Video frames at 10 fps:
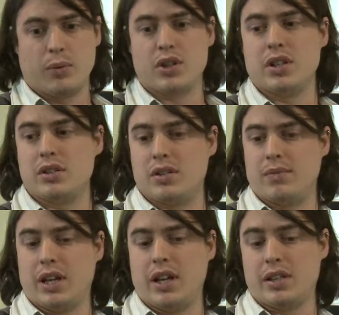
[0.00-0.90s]
which
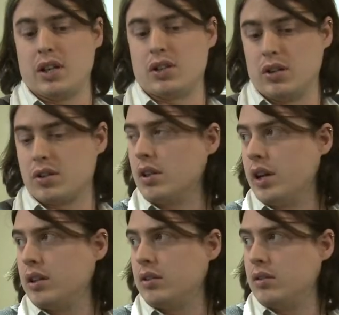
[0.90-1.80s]
essentially looks
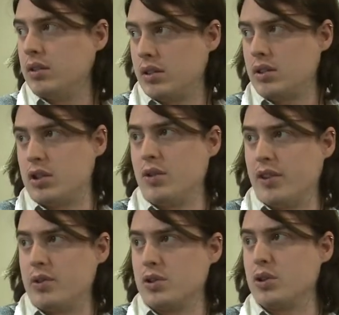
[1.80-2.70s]
like two
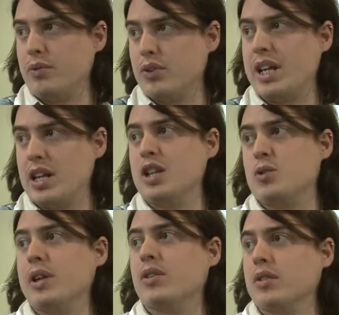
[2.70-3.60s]
of those on top of it.
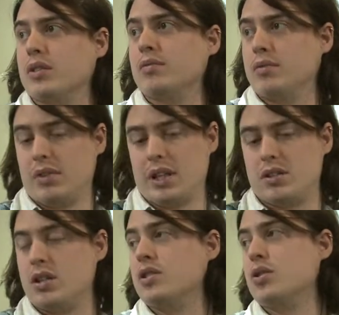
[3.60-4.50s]
Each speaker
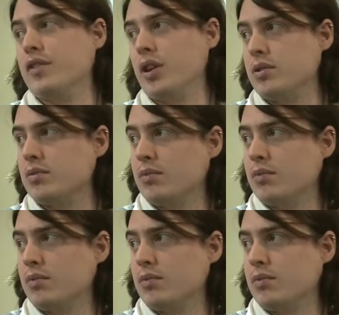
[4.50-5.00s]
is two of those